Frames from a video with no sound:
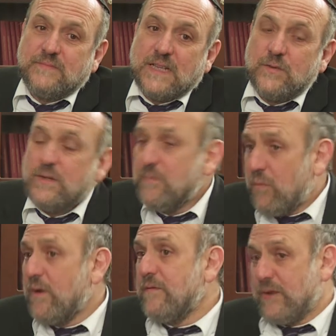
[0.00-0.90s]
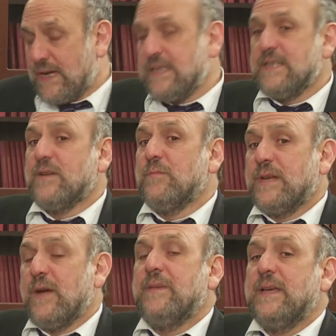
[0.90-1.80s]
That's always important. When I see someone
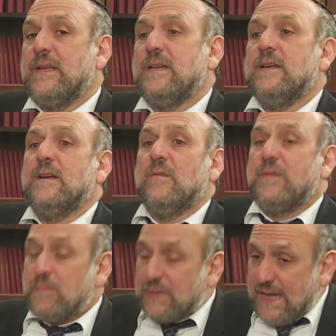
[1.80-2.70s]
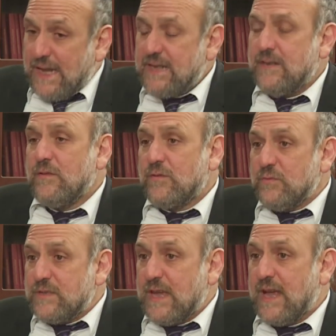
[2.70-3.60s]
coming in with a plan and
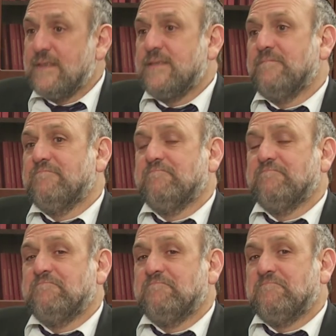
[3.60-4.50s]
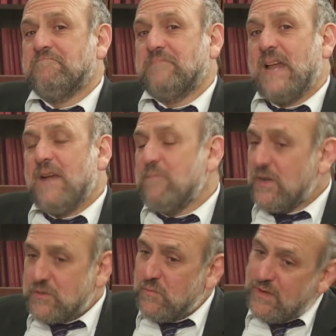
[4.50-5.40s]
enthusiasm, then I'm
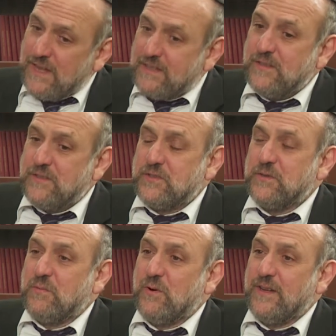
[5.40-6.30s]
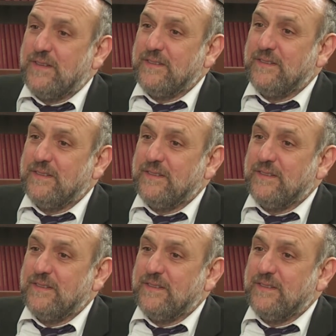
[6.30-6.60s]
much more likely to support it.